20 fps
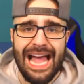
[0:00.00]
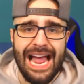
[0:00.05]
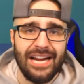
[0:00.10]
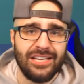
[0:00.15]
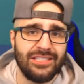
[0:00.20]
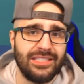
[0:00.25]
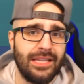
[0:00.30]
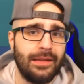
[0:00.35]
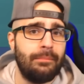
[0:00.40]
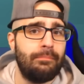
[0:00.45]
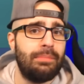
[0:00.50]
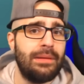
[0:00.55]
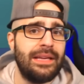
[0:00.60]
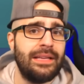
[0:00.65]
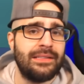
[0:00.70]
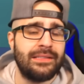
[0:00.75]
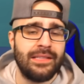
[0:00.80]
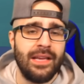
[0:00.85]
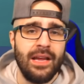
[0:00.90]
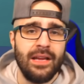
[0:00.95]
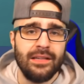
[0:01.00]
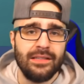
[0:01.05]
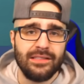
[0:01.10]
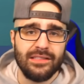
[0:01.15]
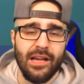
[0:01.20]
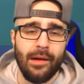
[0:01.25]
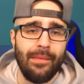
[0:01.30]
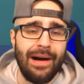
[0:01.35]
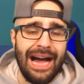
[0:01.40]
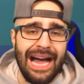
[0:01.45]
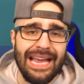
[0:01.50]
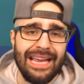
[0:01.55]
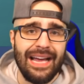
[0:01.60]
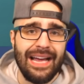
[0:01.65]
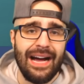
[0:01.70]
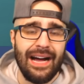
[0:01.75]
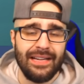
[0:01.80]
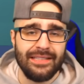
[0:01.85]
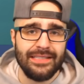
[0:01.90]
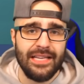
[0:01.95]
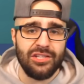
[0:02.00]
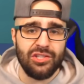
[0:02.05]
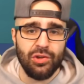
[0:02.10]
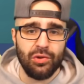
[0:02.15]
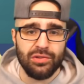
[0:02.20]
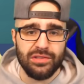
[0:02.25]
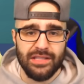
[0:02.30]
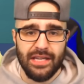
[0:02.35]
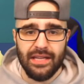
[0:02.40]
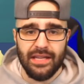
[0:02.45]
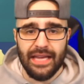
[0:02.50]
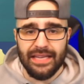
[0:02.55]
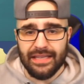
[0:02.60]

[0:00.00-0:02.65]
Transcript: actually beats some icons that you'll see.